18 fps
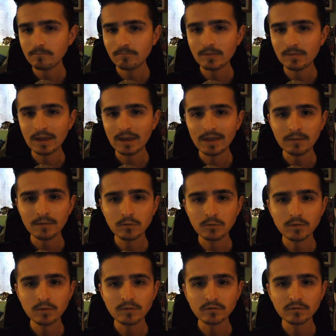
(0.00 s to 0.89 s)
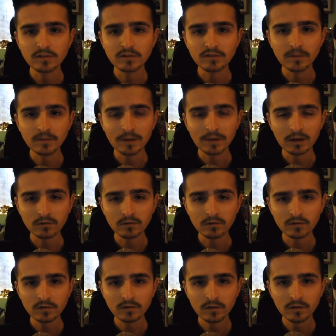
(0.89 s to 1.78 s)
Now, that movie was just something
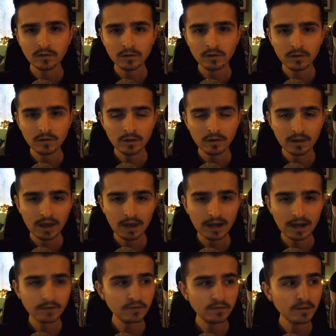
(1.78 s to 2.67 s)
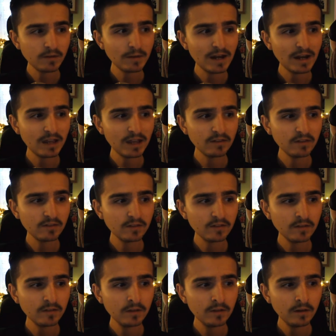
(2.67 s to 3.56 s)
else. And if you've seen
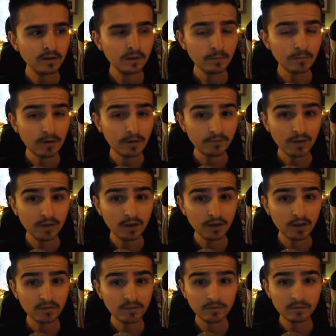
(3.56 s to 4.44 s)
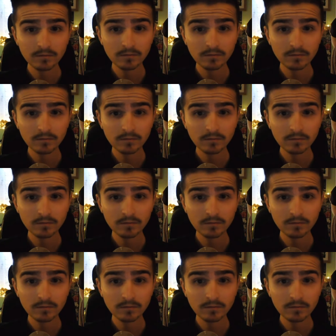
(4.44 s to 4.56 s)
my first